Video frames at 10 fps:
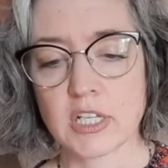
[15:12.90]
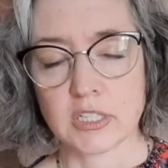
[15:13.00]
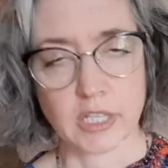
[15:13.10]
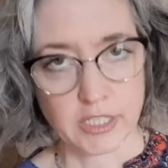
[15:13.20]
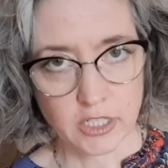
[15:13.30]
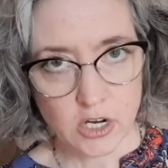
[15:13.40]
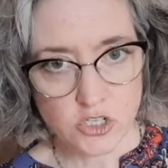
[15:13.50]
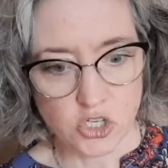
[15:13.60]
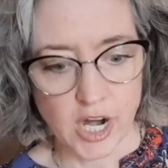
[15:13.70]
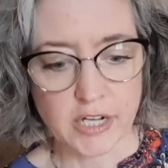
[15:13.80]
like a
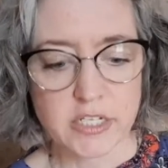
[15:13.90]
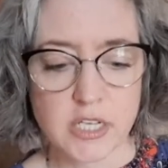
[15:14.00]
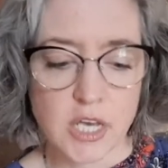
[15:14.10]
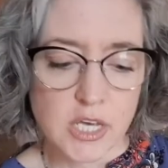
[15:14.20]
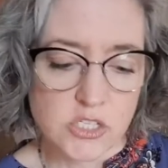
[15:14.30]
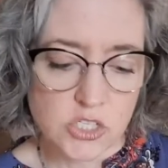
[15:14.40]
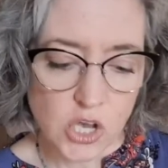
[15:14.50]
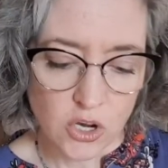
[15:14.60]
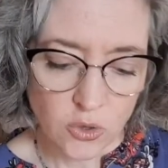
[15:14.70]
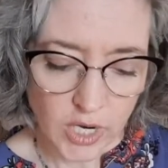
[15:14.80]
contract.
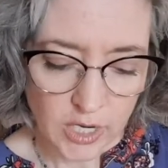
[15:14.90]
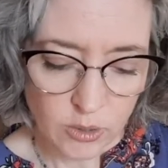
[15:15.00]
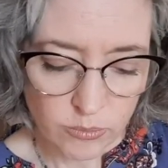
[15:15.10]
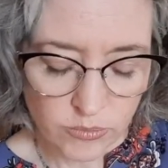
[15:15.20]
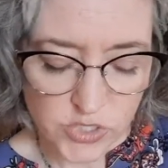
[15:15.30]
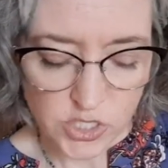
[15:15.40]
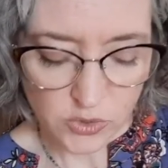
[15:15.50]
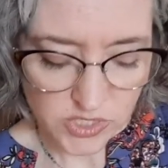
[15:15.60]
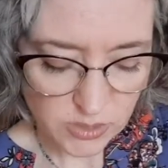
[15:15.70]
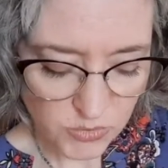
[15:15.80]
So, um, so
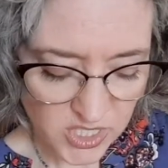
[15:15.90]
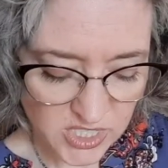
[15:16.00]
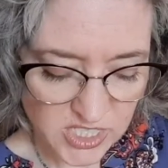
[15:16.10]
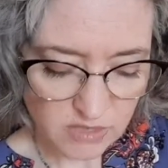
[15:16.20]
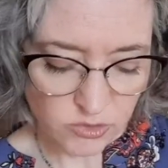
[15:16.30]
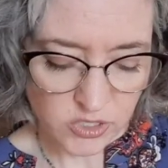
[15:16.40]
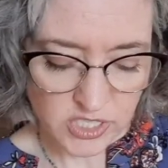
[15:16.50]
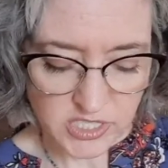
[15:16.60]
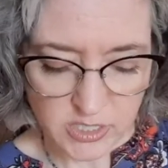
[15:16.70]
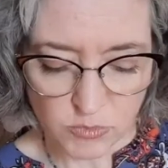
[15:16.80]
something the devil
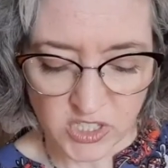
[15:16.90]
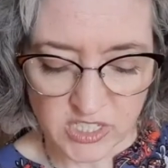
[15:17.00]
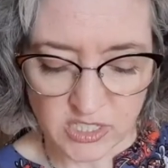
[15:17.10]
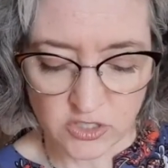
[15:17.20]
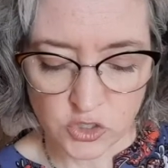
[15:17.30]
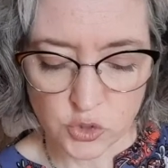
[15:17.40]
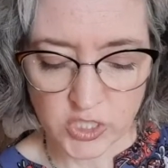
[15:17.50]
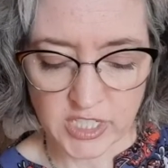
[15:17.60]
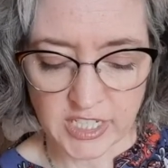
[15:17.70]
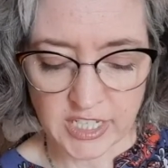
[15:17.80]
is something that's a little
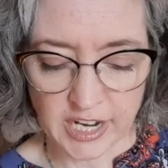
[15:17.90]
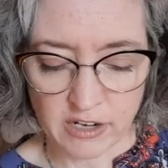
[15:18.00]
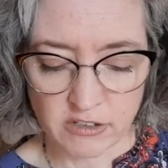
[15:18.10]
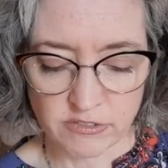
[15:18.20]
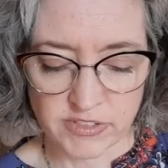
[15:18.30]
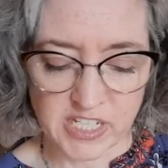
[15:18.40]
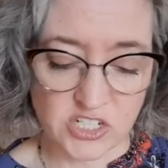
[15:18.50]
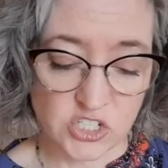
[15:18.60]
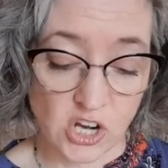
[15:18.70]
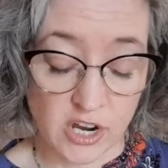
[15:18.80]
tricky to get out of that
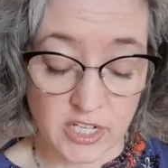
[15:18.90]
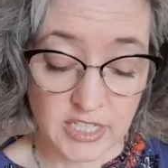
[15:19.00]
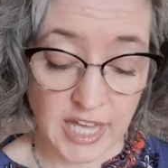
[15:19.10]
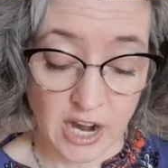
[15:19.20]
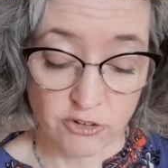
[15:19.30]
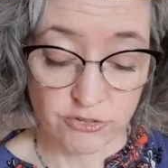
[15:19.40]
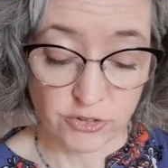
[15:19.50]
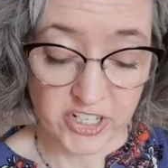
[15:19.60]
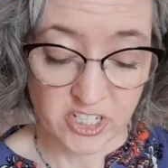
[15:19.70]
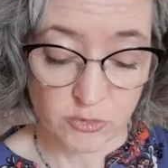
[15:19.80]
does not allow
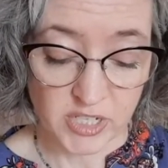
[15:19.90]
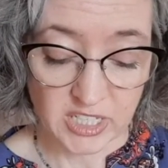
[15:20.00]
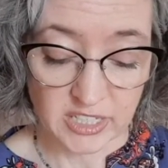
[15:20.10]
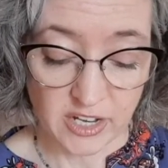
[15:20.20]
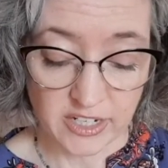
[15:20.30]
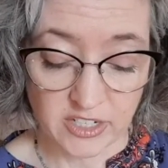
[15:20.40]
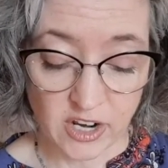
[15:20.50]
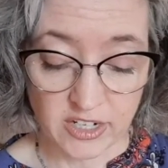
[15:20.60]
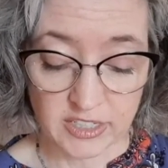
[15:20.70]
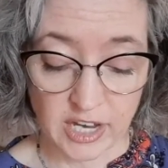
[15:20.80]
freedom and a lot of,
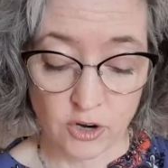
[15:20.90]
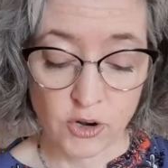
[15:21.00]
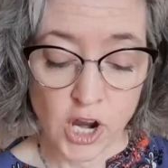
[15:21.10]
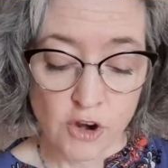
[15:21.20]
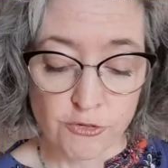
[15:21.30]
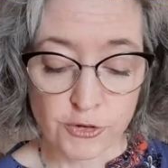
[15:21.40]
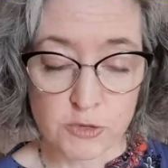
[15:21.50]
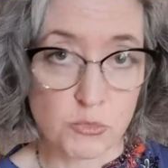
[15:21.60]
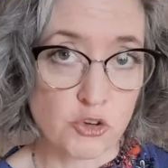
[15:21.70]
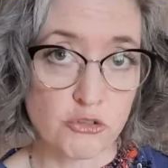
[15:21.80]
not allow free
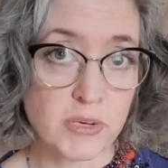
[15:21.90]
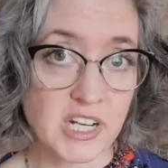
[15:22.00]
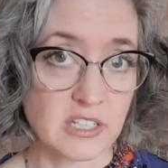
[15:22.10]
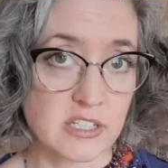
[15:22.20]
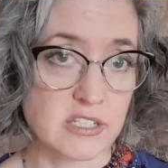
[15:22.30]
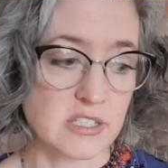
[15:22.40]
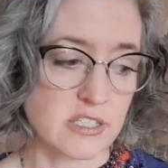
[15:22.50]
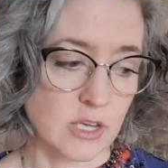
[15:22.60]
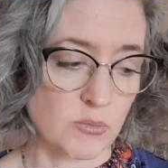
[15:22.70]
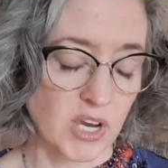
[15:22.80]
movement, at least in
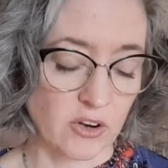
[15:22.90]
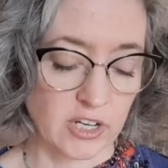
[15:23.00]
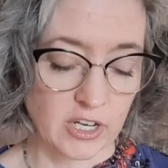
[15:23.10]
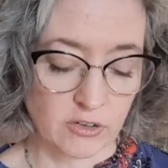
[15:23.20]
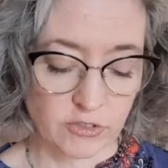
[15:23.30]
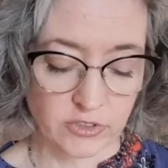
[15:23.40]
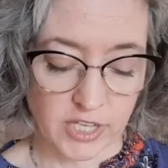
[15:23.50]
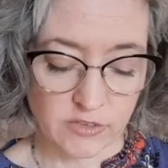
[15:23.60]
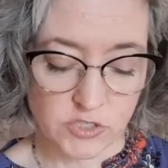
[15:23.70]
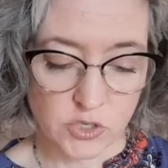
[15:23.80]
some area of your
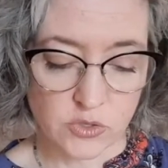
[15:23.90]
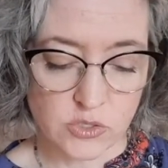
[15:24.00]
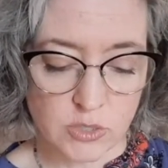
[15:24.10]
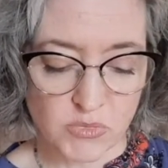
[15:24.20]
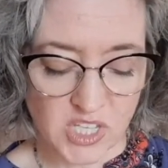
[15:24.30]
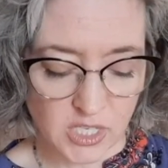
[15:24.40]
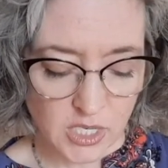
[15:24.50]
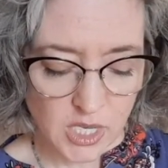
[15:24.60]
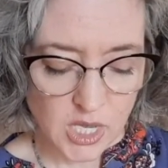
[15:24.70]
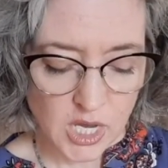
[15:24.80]
life. So there's something
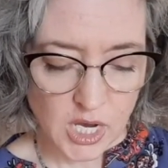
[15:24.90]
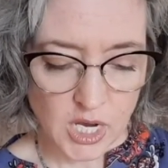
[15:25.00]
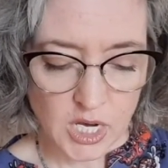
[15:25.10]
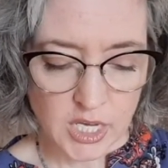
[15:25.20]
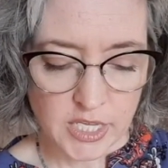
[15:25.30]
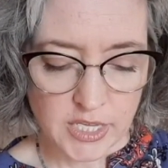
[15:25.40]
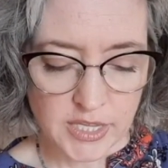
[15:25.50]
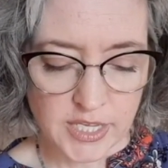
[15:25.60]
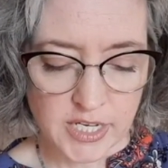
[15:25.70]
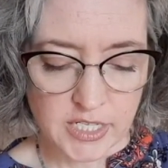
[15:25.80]
uh,
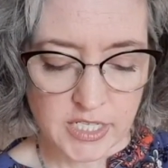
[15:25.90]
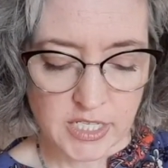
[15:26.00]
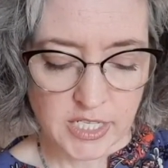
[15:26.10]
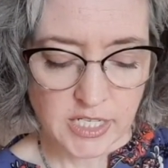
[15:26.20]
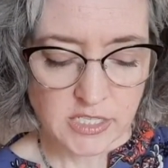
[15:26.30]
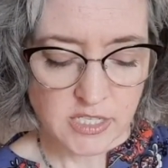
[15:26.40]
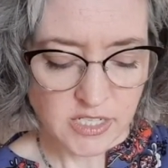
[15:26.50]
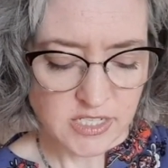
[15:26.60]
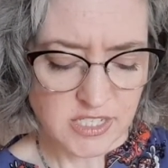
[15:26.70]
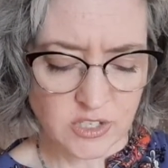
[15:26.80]
that, and it's not
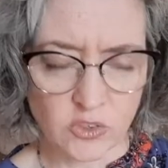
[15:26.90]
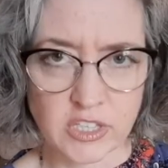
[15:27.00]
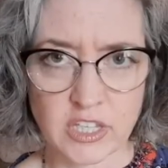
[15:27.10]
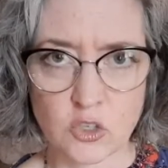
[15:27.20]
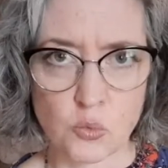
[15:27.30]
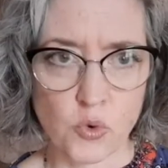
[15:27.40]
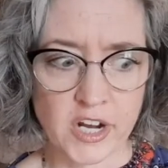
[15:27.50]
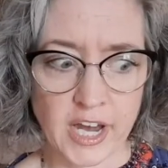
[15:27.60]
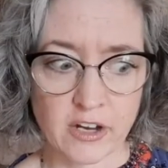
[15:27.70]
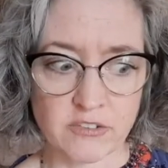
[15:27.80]
necessarily that you want
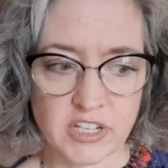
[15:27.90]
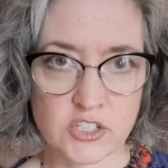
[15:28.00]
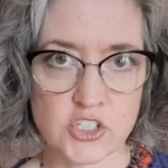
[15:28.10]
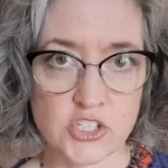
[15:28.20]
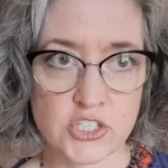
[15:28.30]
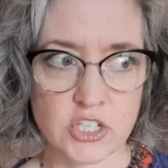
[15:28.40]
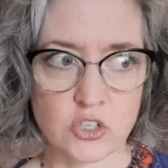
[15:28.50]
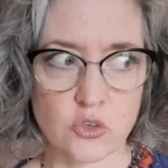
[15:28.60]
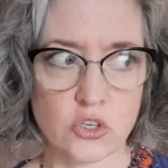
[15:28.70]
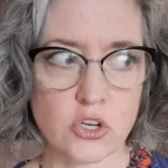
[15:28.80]
out of it, it's just that
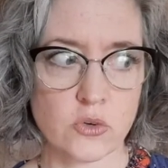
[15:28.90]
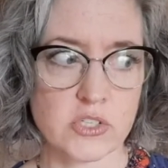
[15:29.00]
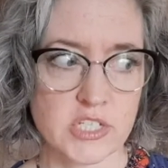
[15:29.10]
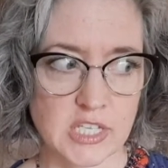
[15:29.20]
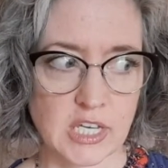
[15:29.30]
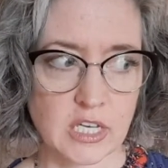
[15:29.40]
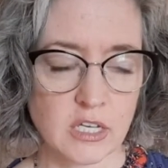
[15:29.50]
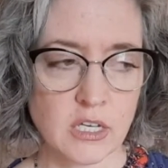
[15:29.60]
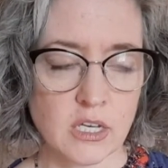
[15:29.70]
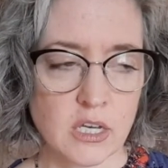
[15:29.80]
you're
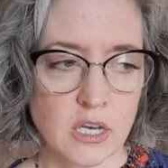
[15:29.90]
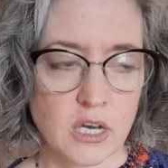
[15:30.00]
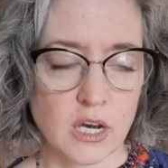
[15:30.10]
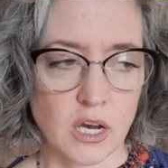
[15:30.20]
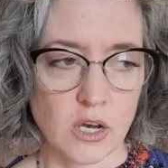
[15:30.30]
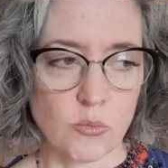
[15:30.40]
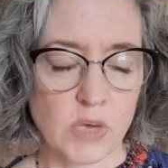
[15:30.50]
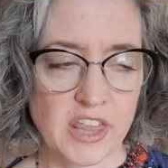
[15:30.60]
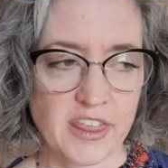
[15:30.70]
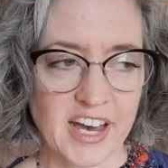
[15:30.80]
noticing um,
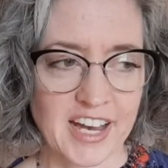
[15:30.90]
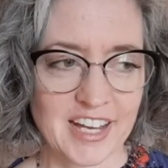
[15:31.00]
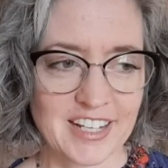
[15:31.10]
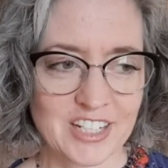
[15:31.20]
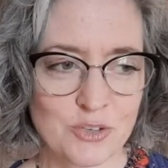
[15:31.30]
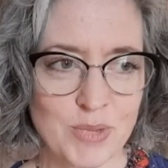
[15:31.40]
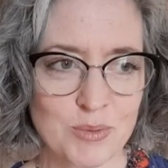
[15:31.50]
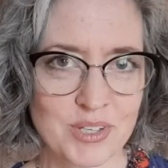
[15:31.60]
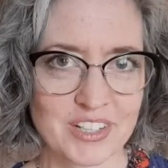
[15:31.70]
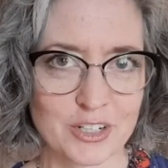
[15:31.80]
that you may
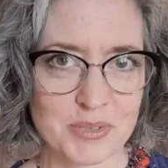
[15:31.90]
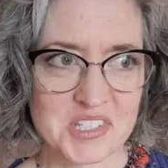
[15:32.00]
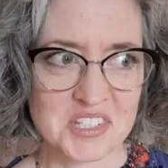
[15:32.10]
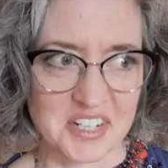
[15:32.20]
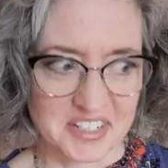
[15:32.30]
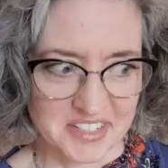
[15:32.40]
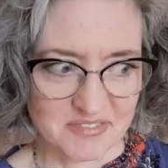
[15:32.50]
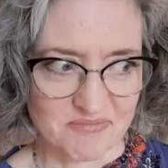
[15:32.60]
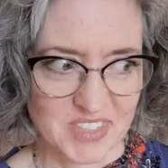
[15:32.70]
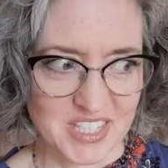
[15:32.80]
be a little bit stuck,
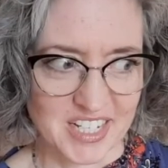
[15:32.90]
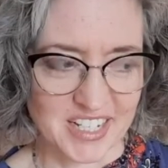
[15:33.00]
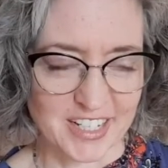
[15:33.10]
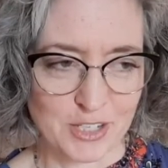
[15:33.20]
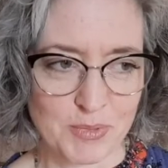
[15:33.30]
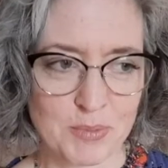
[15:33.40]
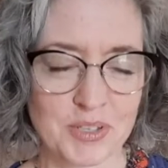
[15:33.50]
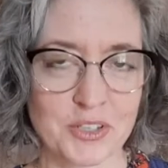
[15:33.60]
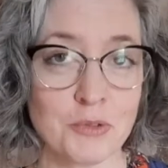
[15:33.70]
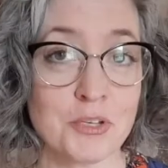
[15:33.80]
that you may be a
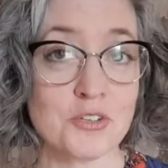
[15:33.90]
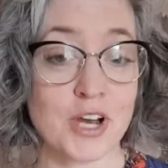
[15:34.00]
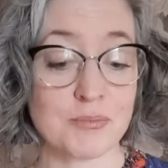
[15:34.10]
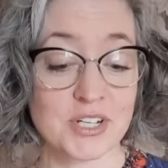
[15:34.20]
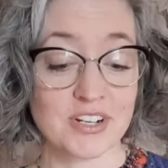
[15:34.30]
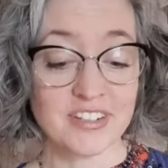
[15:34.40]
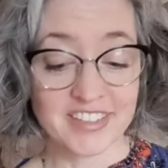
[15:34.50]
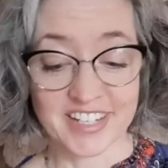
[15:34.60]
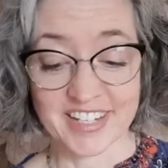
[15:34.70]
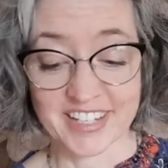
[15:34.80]
little bit trapped here,
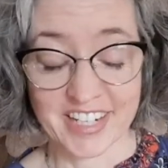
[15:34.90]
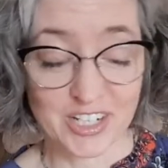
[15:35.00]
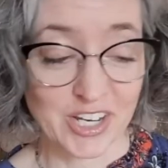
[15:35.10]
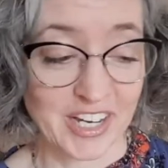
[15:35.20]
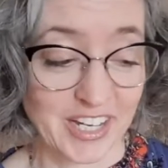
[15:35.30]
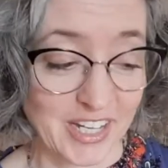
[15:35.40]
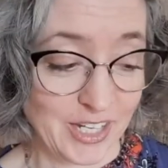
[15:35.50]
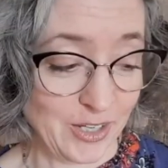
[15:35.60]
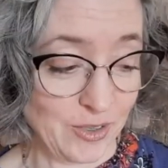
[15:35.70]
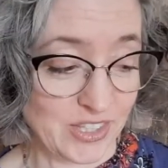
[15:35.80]
that
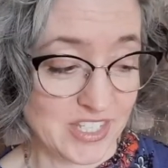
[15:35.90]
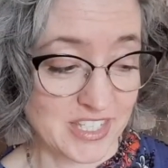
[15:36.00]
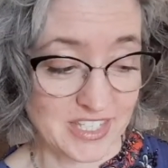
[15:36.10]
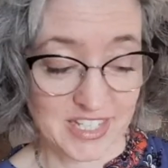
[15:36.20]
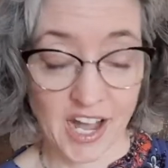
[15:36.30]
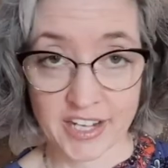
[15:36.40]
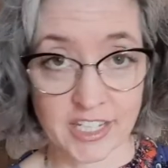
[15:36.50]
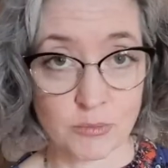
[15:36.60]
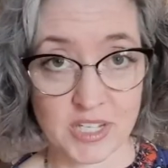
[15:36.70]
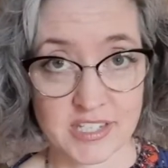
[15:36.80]
uh, this is not going
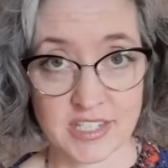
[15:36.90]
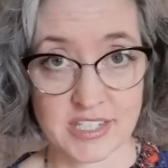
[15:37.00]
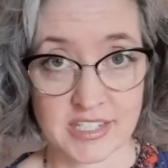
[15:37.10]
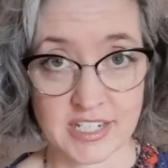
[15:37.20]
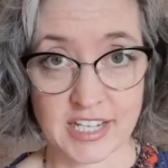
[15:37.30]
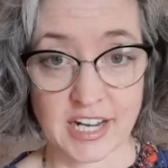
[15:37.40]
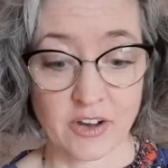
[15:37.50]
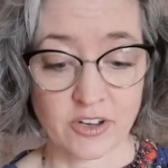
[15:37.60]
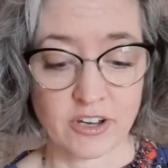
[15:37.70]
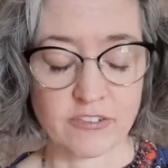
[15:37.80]
to be as easy to get out
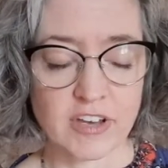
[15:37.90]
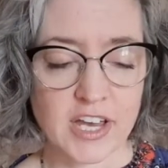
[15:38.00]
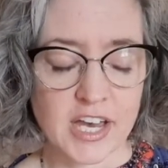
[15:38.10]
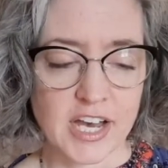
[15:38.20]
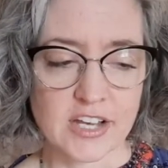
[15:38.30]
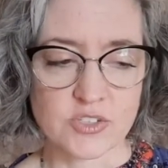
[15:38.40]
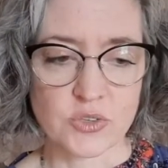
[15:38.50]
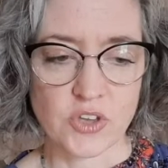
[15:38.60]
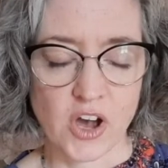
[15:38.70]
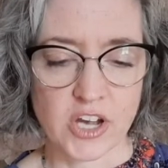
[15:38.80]
of as you
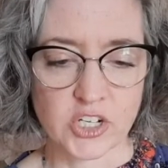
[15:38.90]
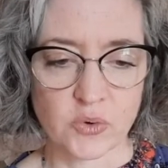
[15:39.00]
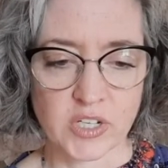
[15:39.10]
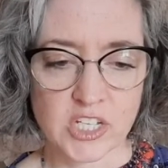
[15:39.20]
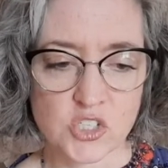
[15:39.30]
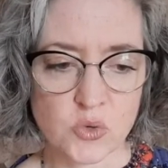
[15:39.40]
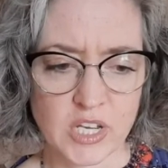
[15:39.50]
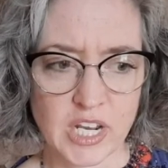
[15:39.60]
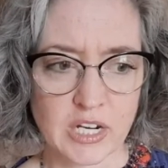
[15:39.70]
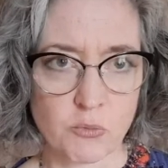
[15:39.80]
thought going into it.
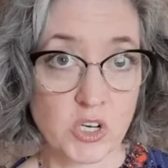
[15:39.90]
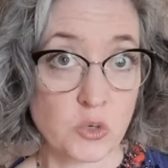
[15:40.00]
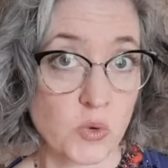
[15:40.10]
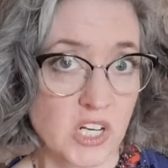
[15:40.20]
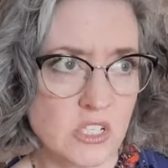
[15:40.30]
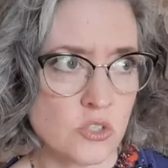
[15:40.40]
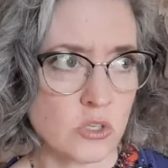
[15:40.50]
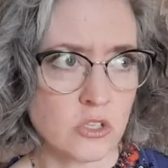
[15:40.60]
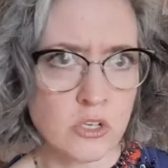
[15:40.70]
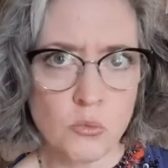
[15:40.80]
And then when you went into it,
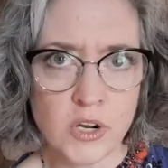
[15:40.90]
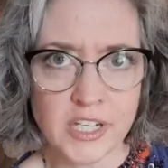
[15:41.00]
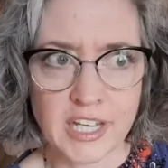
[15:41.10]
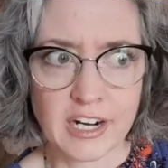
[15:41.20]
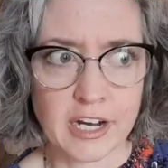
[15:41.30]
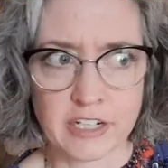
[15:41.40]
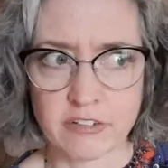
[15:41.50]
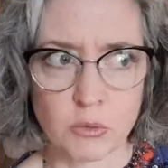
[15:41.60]
you didn't want to get out of it.